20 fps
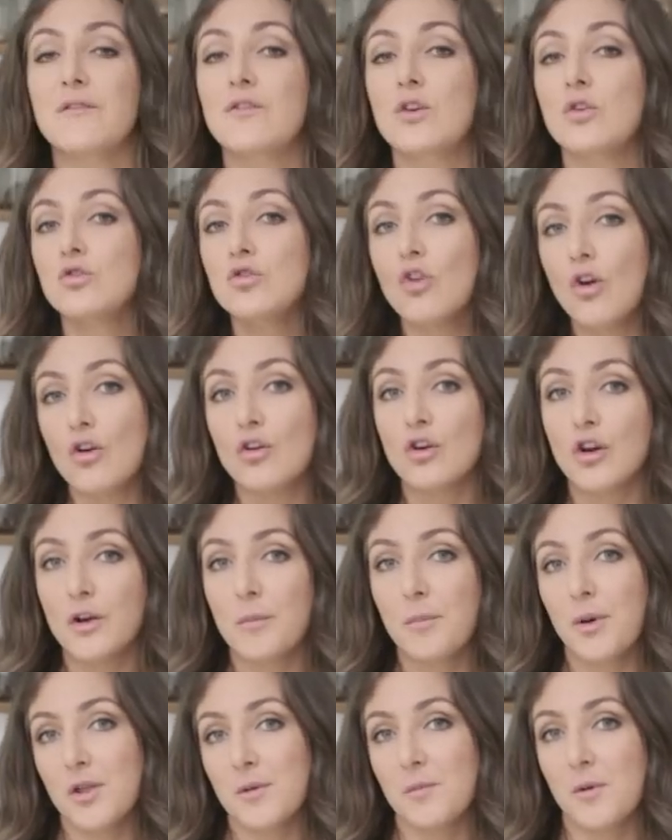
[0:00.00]
if you're not
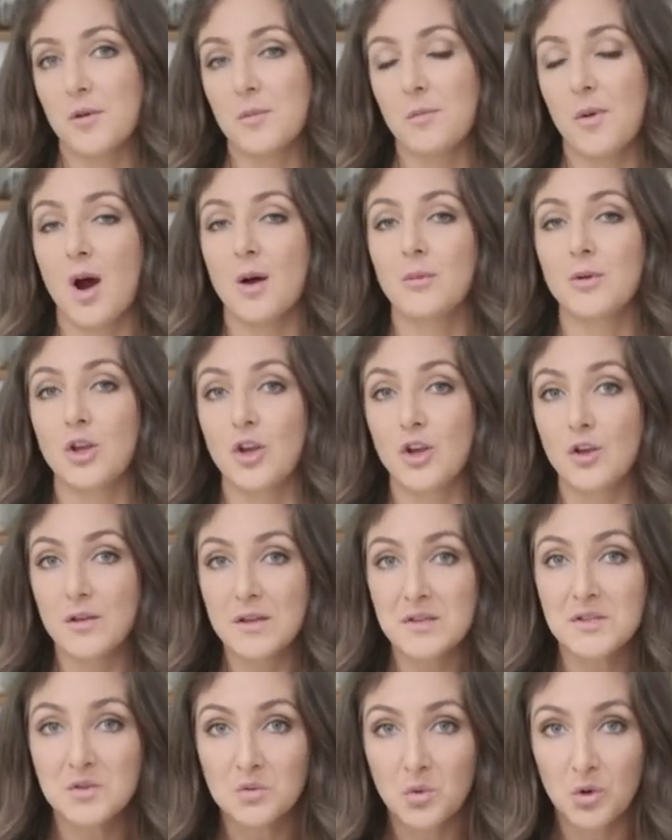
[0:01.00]
gonna put them on the barbecue,
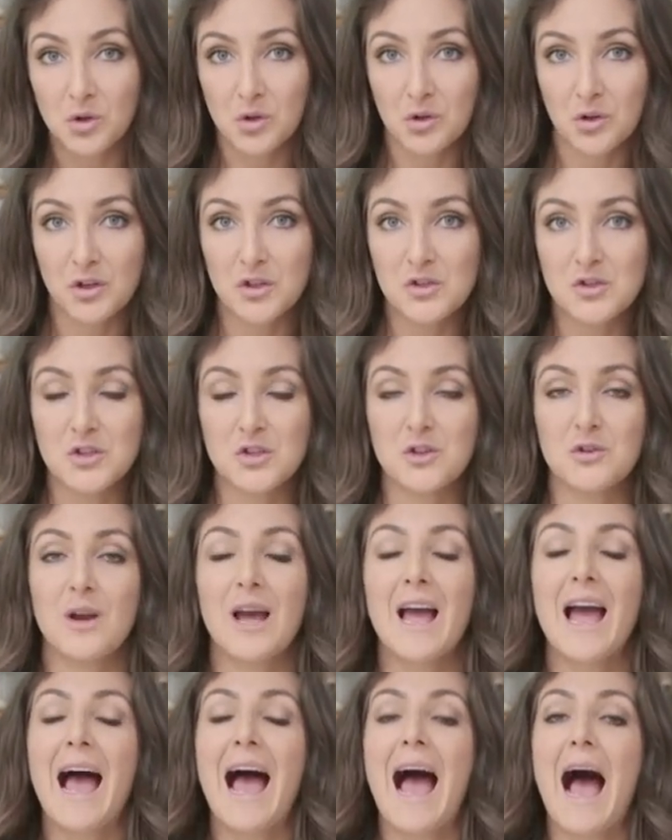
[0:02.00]
this is what you're gonna do.
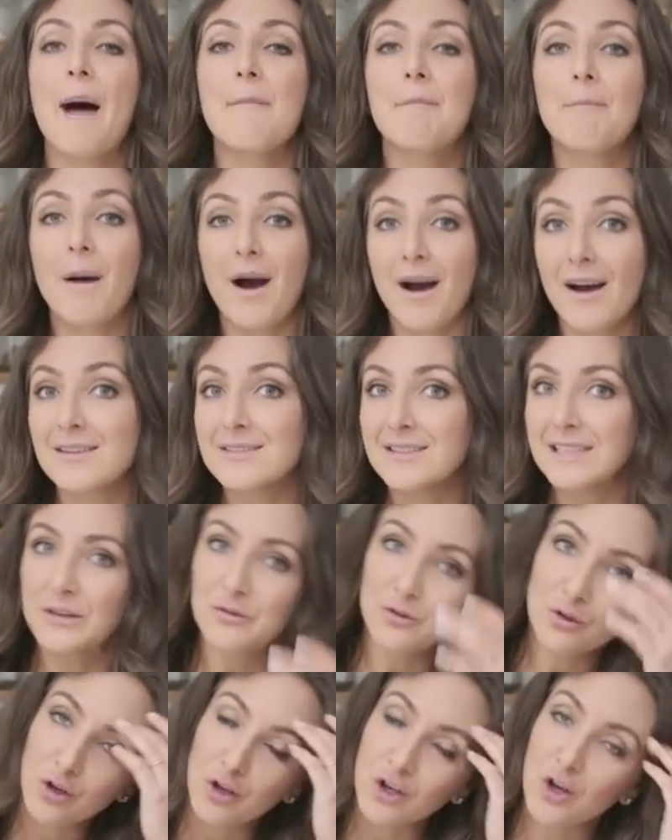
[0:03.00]
But
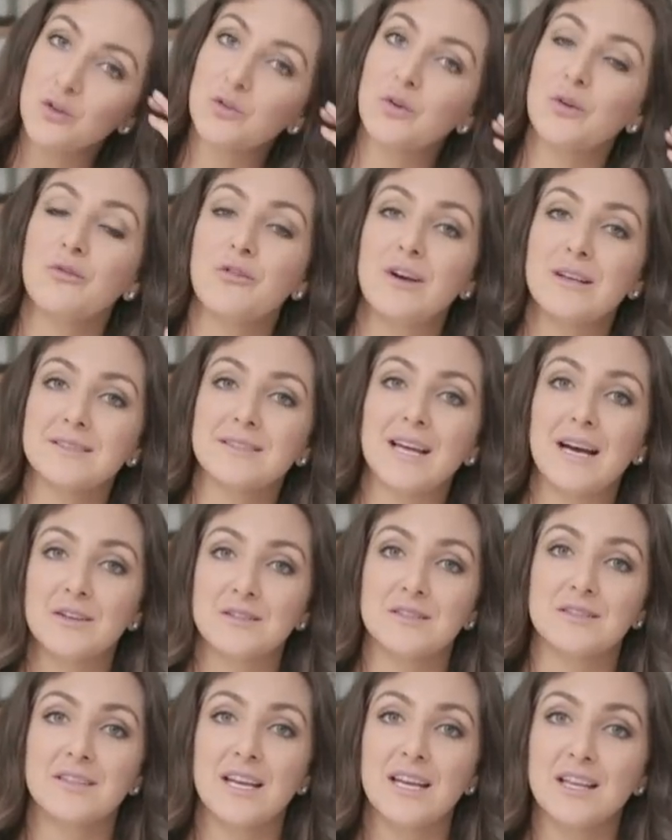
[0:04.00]
if you're gonna go to a friend's
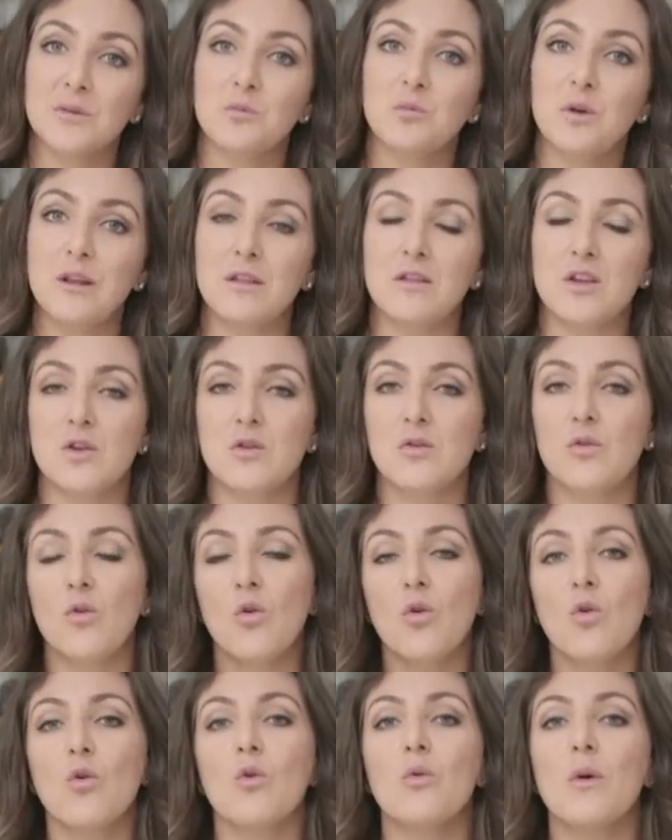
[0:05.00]
house and take them with you,
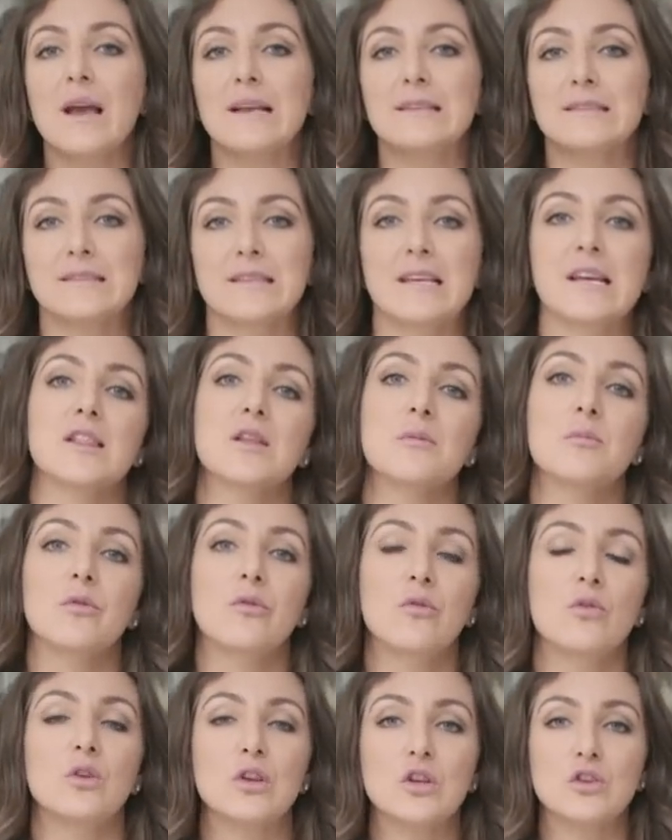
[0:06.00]
always sear them
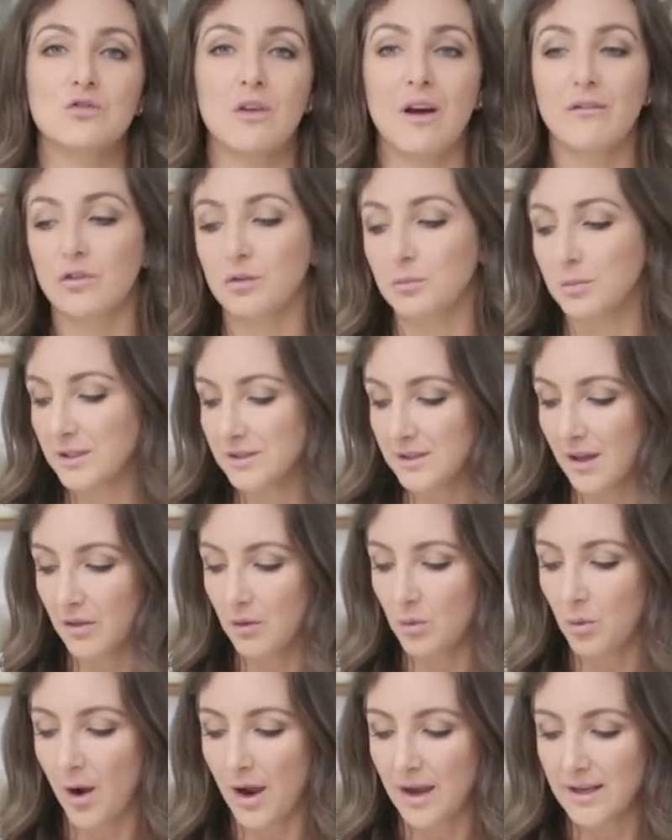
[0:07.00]
before you travel because
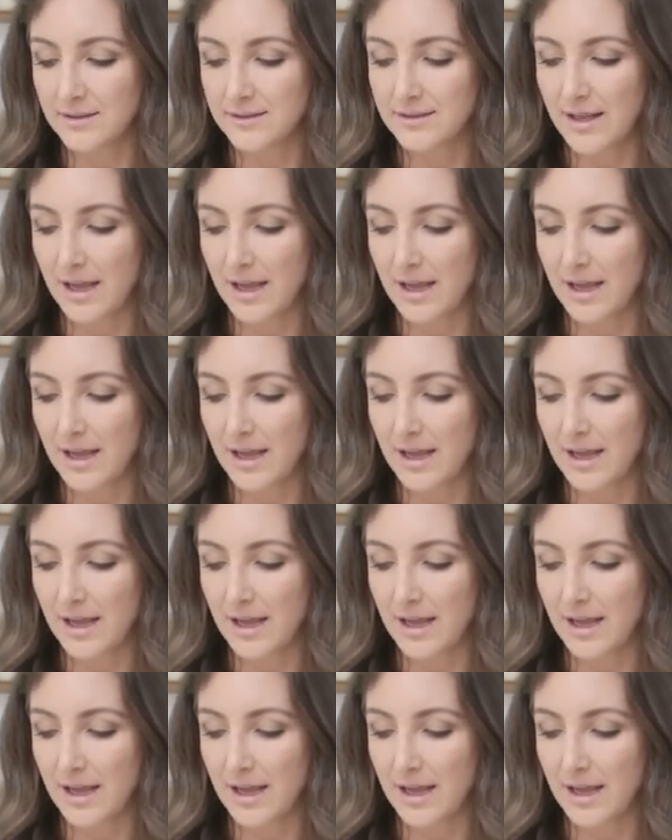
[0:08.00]
otherwise